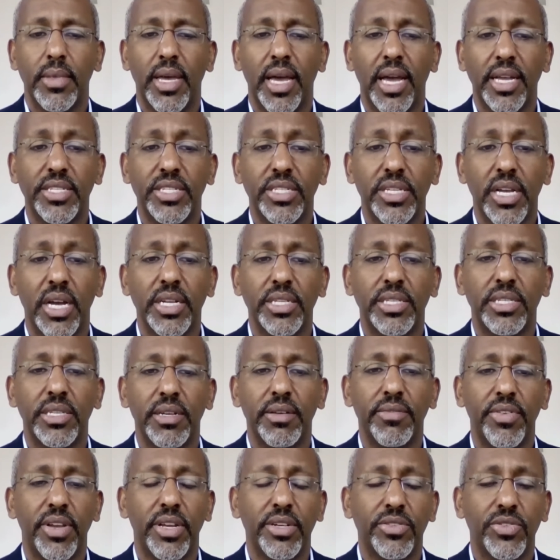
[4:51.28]
As such,
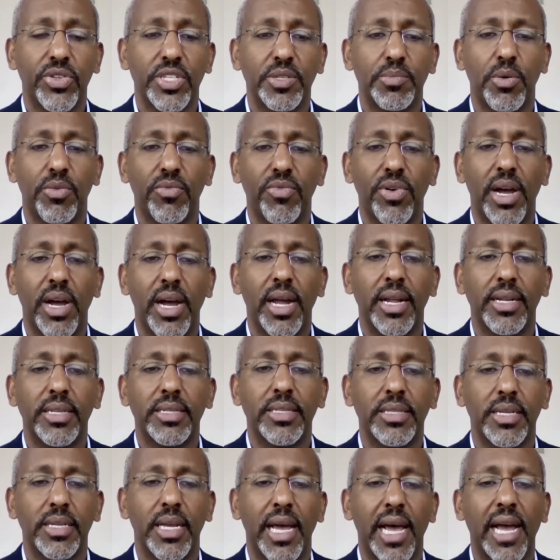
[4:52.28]
Viatris
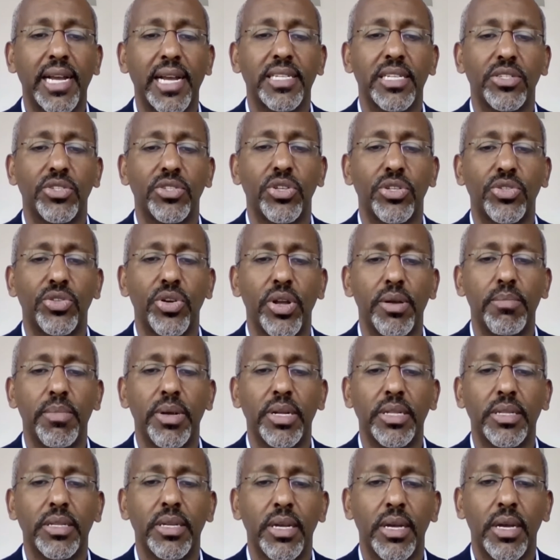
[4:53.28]
provides access to
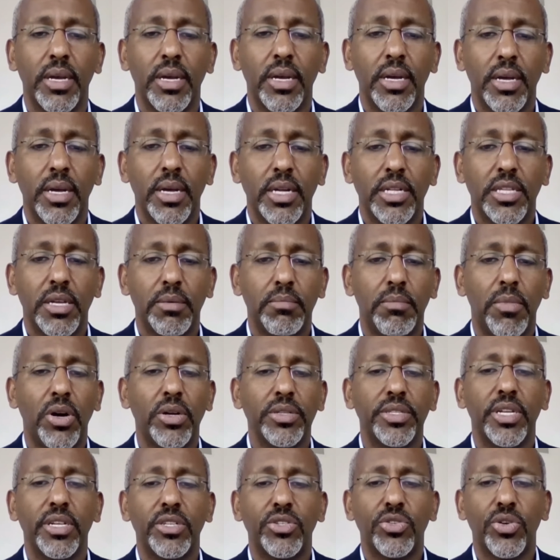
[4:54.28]
treatment to
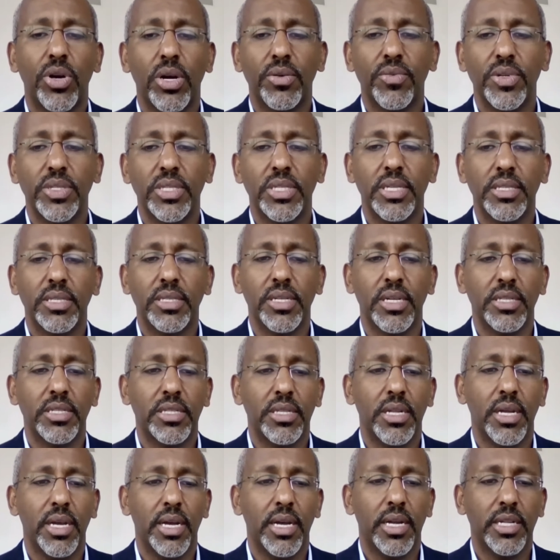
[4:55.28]
multi-drug
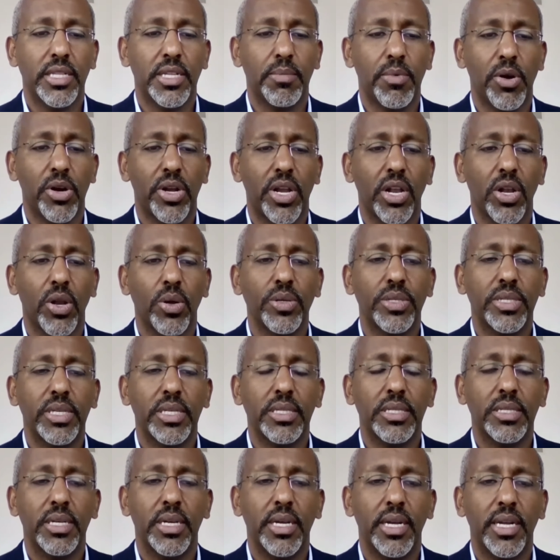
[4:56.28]
resistant
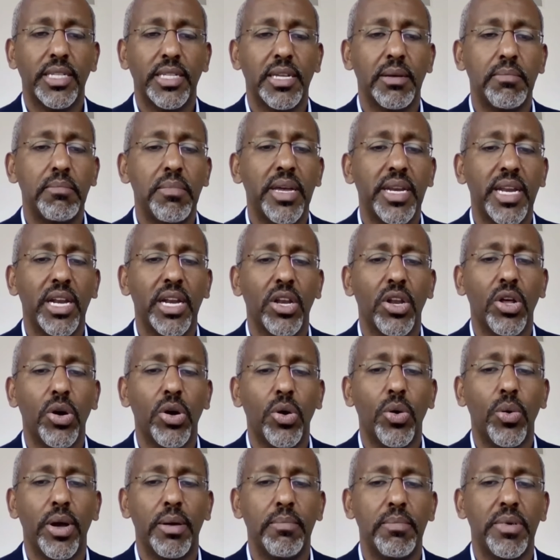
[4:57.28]
tuberculosis to many
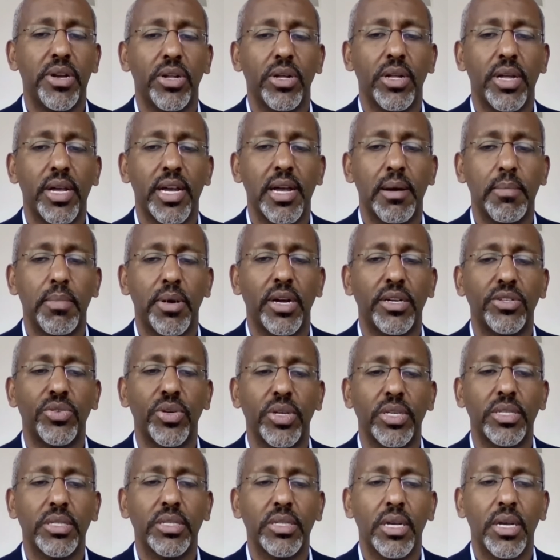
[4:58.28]
low and middle income
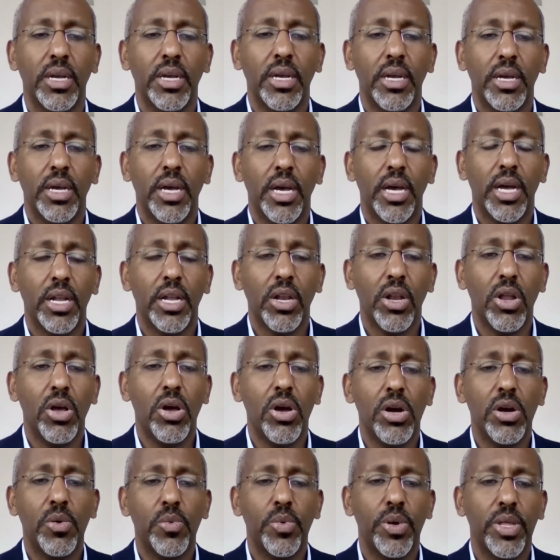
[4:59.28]
countries
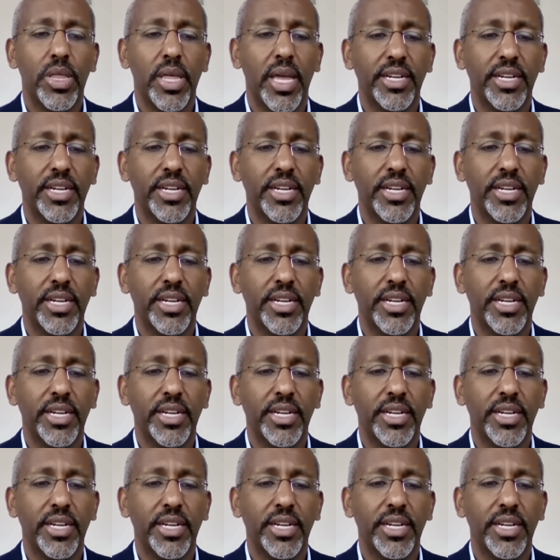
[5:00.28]
along with